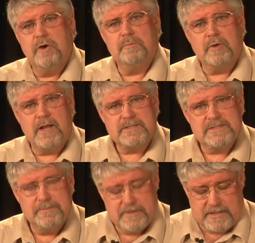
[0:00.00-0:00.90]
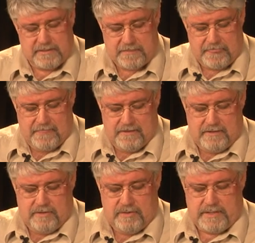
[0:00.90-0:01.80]
proximity
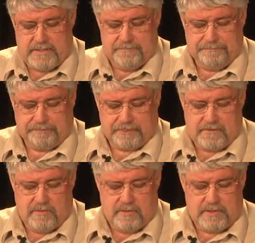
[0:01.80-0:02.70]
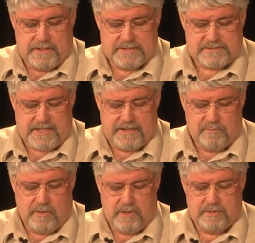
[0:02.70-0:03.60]
hood or a
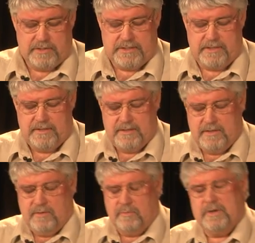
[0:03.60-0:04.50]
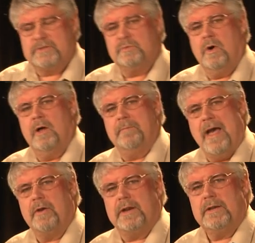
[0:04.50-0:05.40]
sidewall hood where it's wall
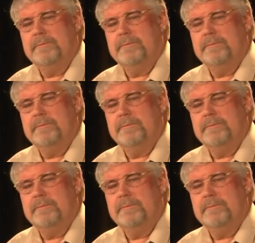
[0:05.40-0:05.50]
mounted.